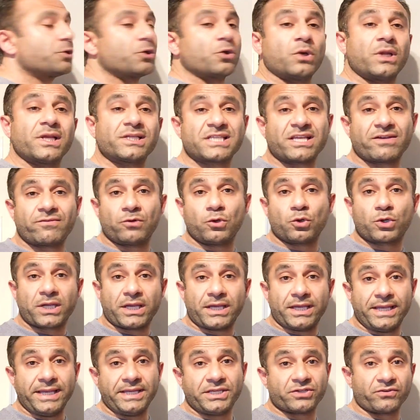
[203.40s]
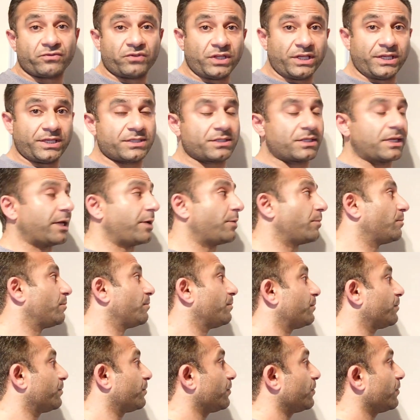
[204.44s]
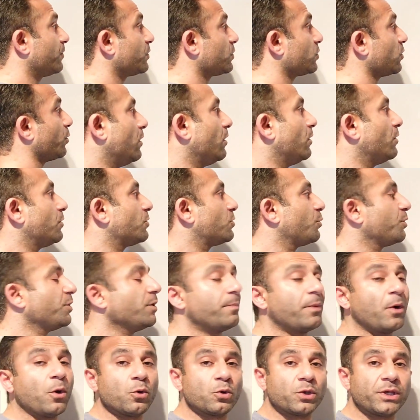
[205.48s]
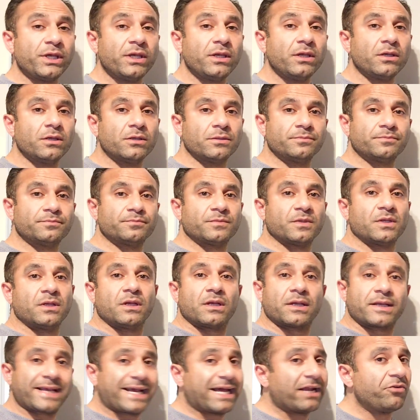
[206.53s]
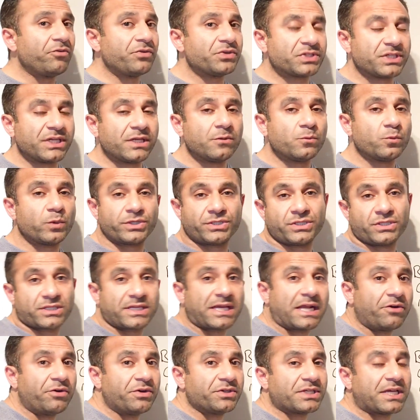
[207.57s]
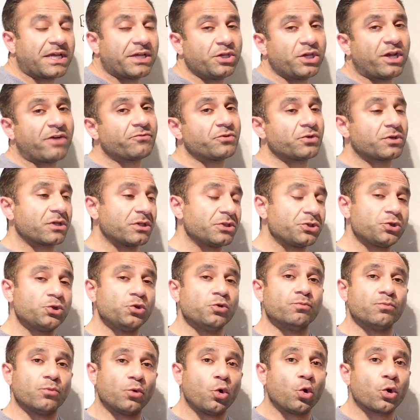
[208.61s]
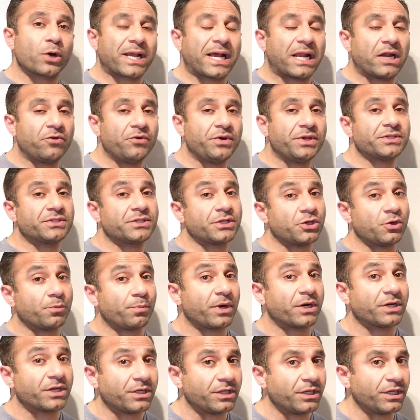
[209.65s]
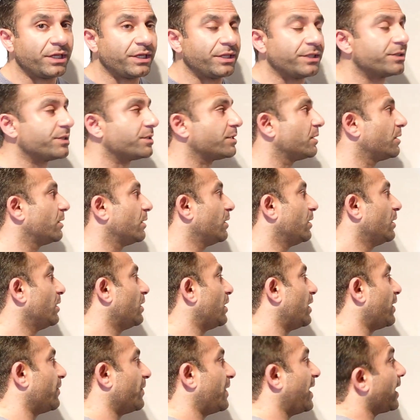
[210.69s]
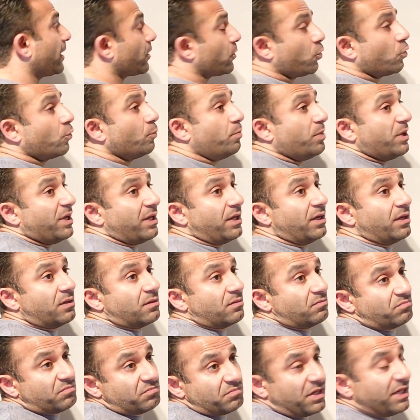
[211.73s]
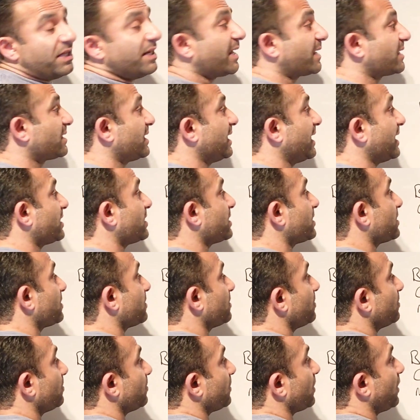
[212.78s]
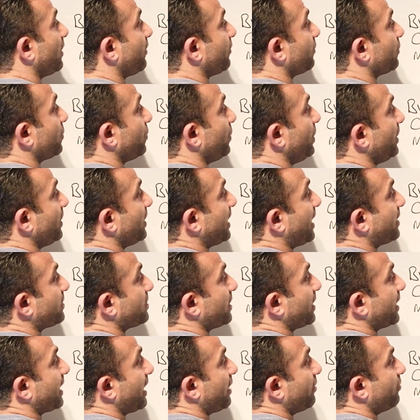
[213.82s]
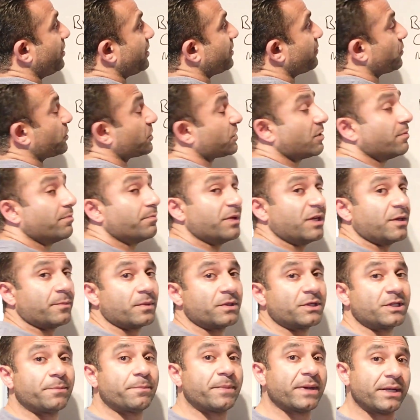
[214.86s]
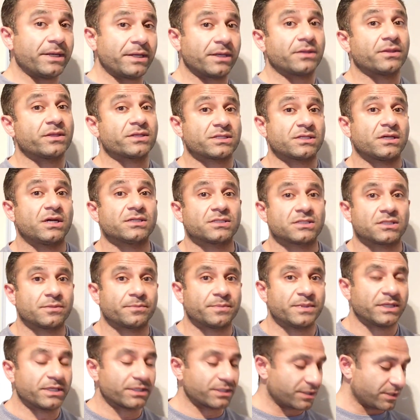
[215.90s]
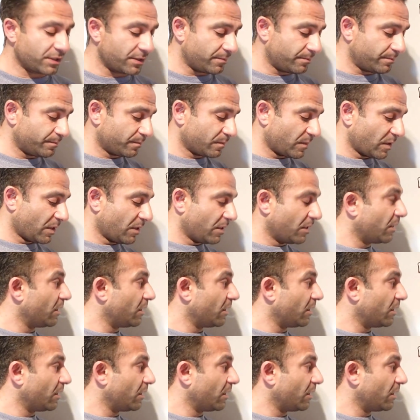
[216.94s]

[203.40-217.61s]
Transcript: So let's have a look at each of these now. So when you're bulking, calories in versus calories out, you have to consume more calories than your body needs. And that could be in excess of 3,000 calories for some people, depending on the size of the person.